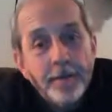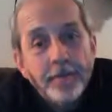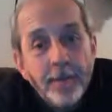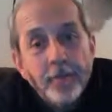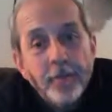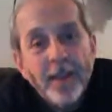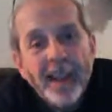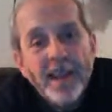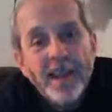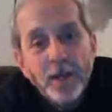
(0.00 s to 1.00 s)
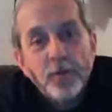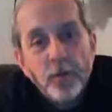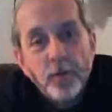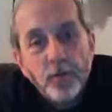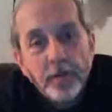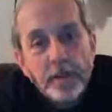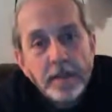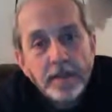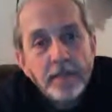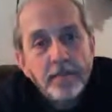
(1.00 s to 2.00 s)
it's kind of like I can interpret
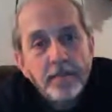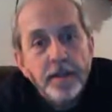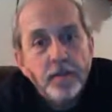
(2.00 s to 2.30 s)
that stuff,